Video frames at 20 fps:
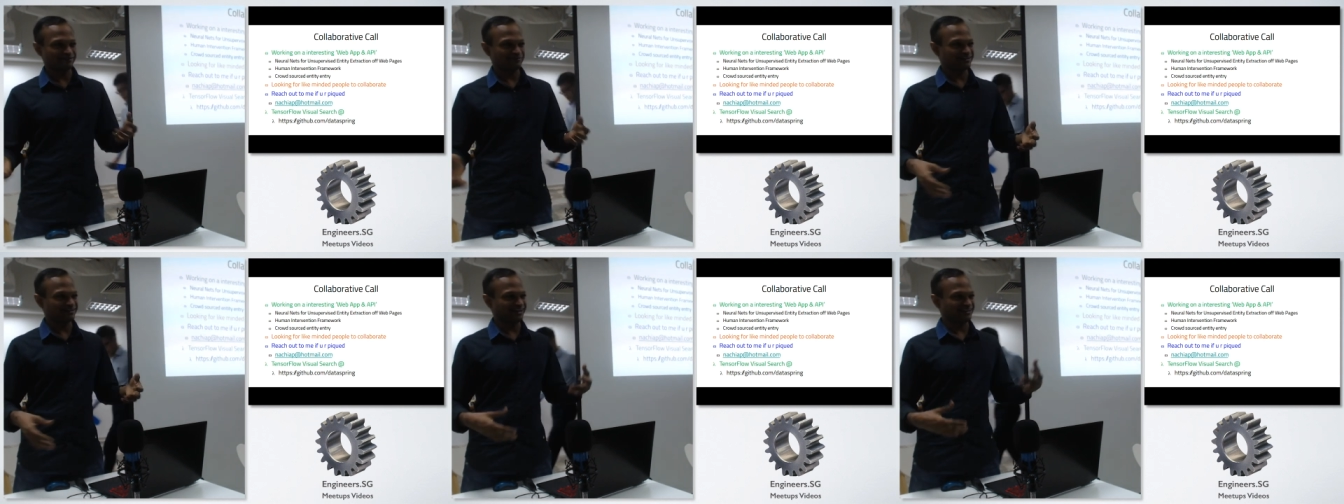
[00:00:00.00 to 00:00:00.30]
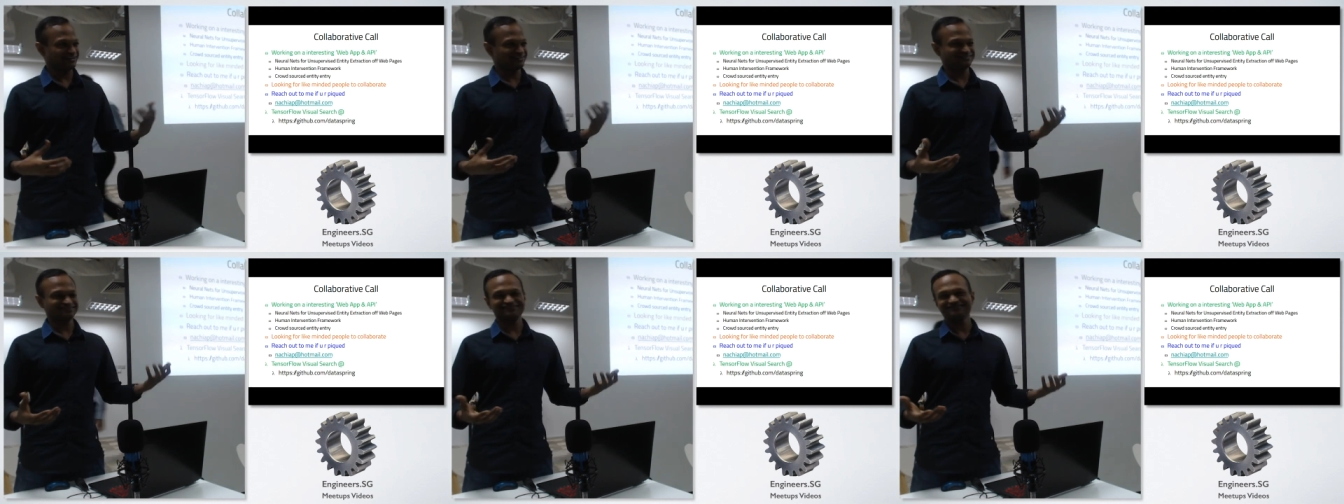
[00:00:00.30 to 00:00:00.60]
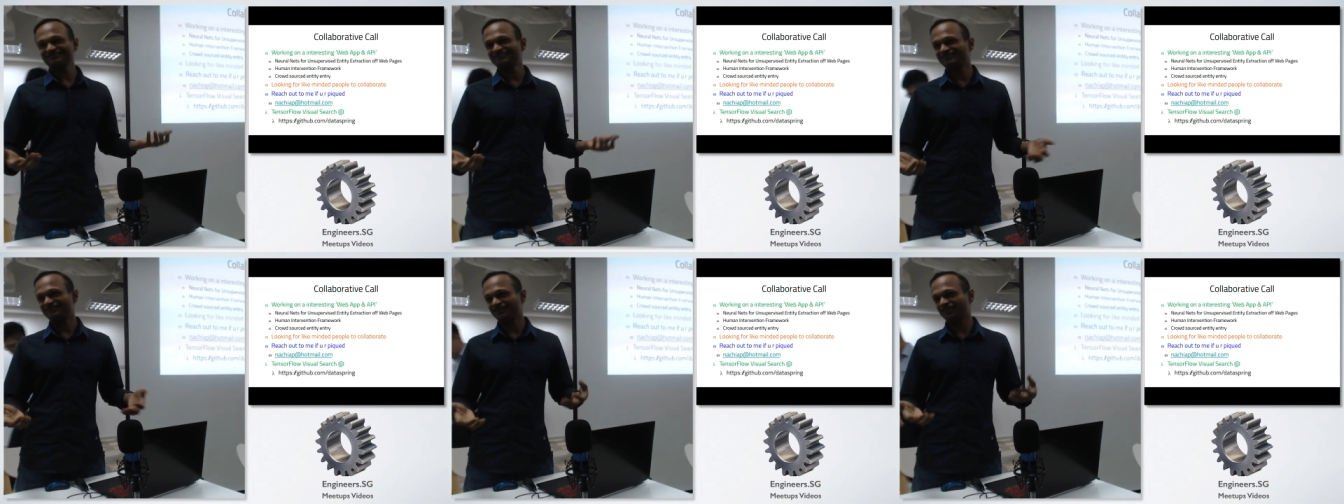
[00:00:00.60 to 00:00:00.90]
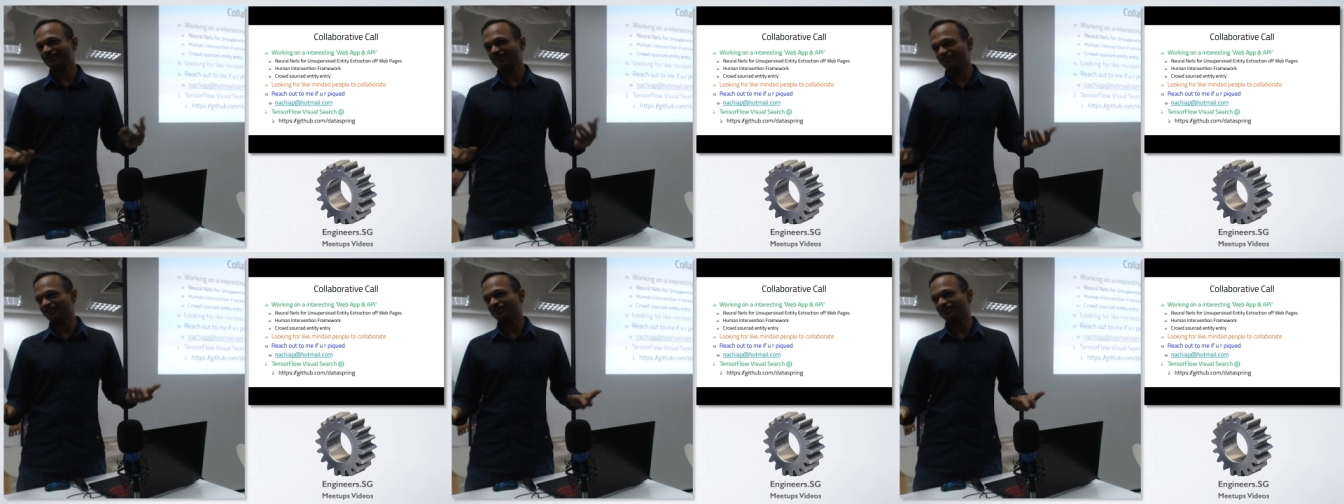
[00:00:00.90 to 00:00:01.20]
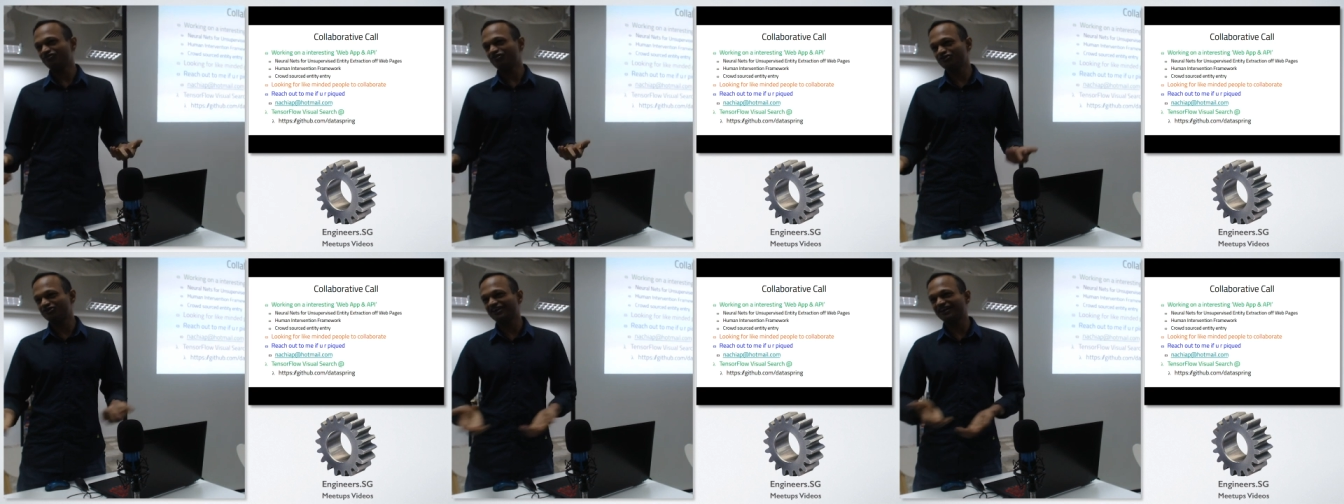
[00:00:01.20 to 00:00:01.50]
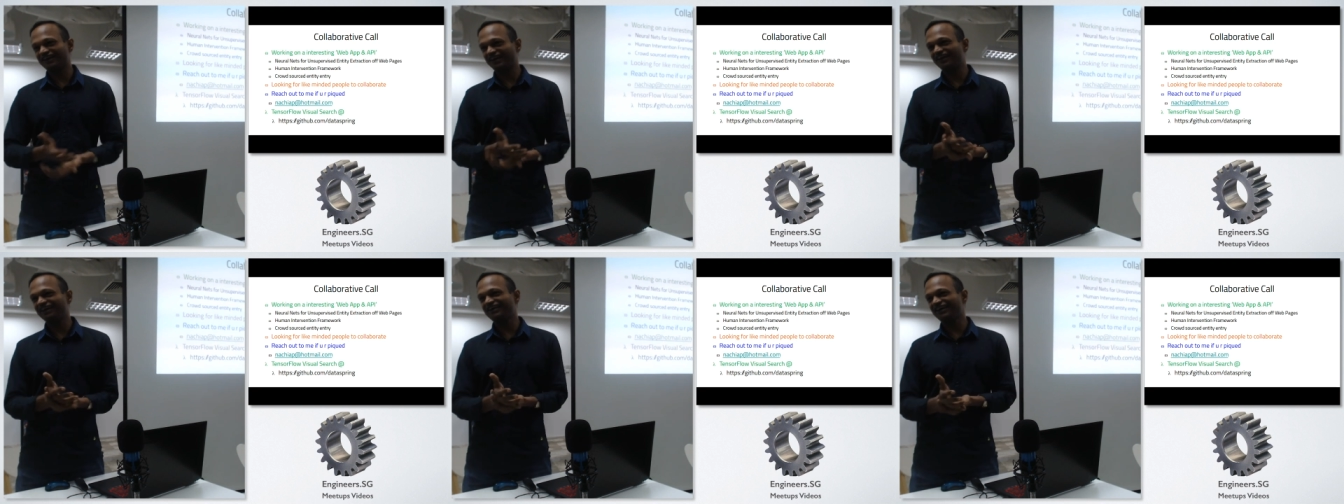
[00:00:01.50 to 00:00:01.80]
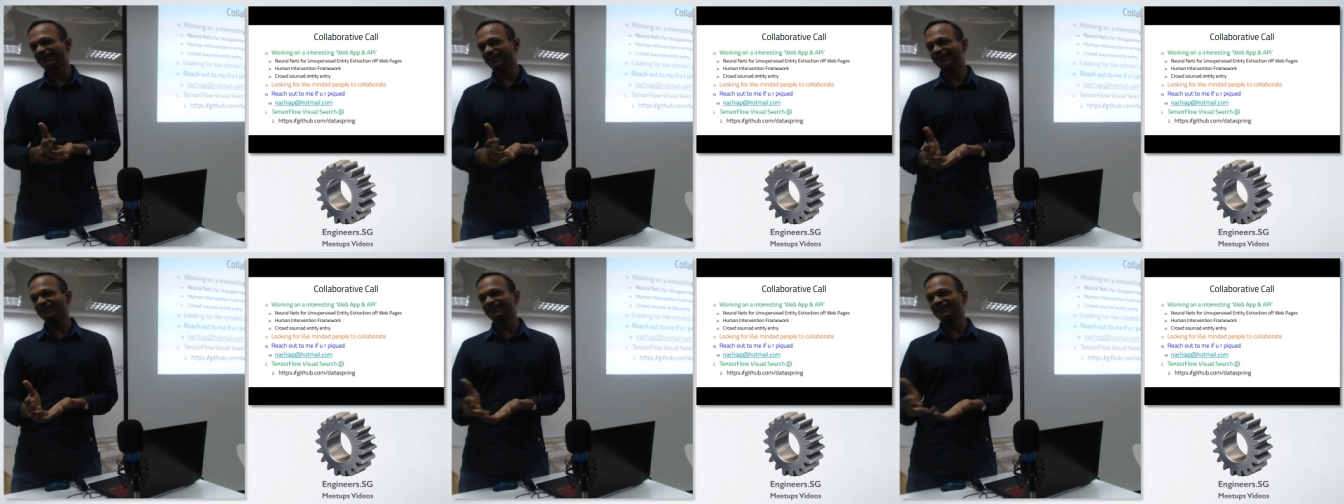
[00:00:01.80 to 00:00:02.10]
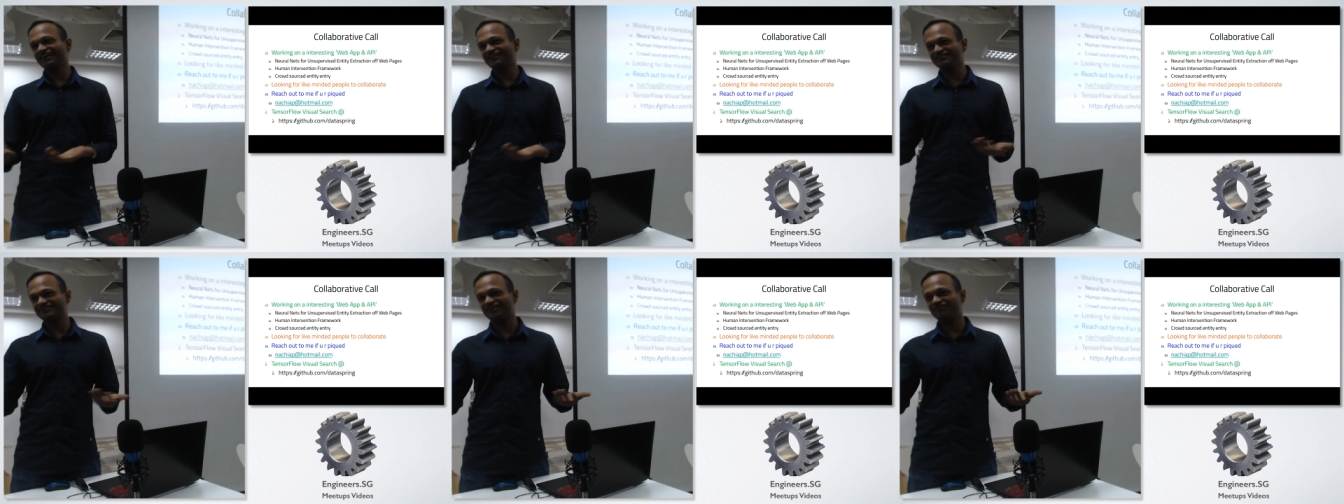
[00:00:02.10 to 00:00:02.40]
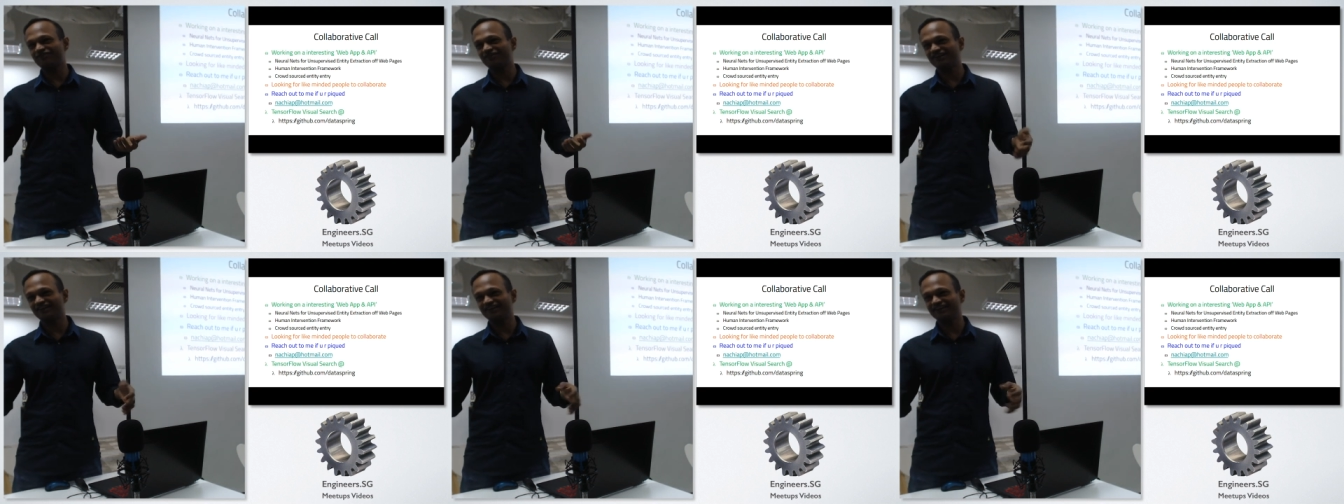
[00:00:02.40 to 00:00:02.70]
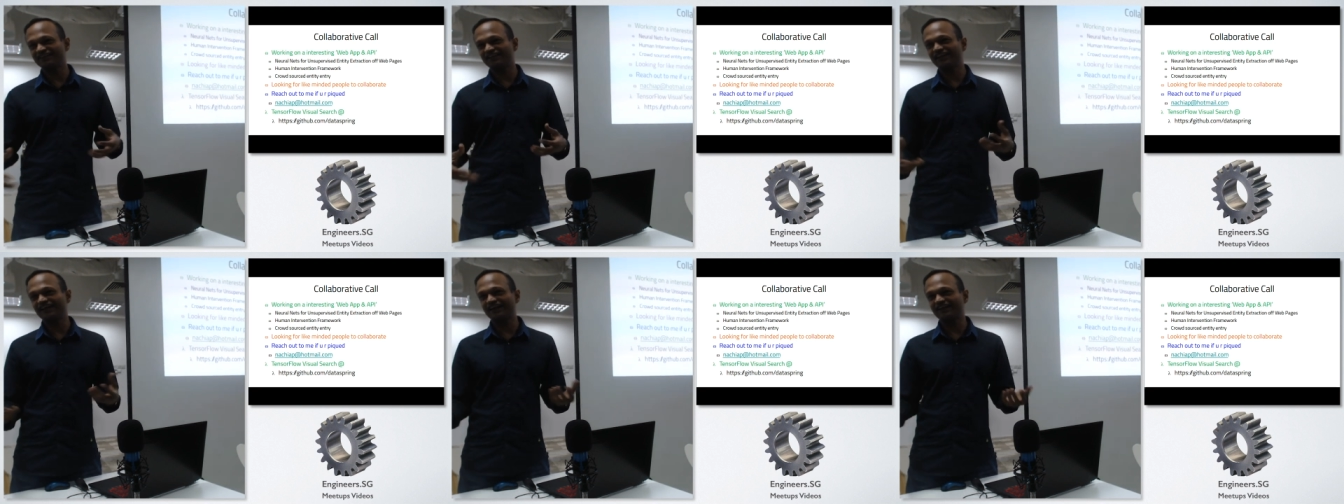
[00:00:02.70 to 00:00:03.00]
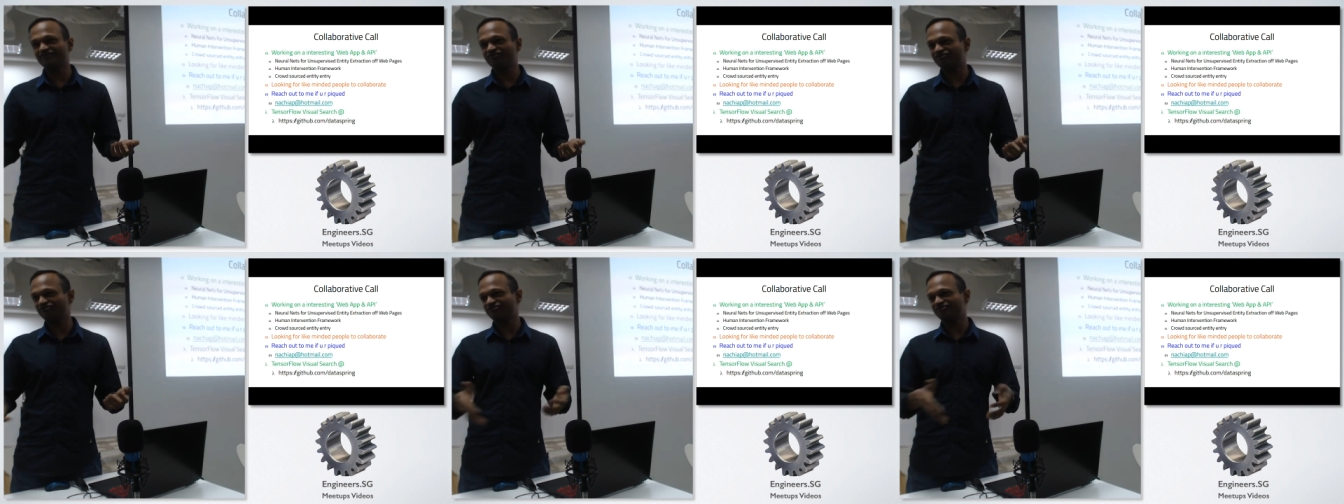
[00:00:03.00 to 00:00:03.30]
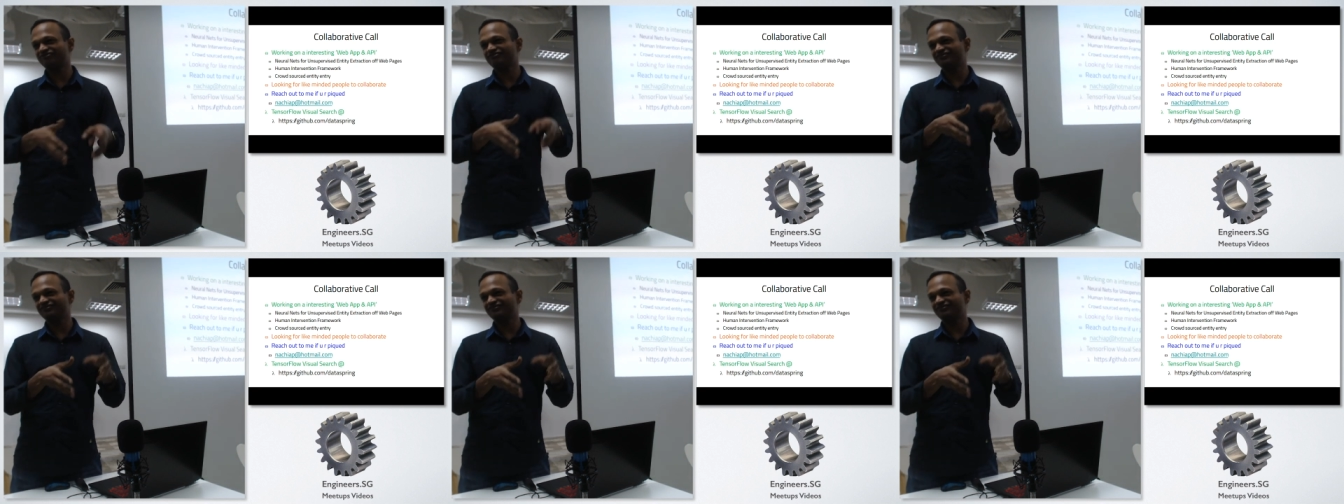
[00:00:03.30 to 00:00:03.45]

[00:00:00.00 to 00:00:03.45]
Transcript: I mean, like if you take any any endeavor in life,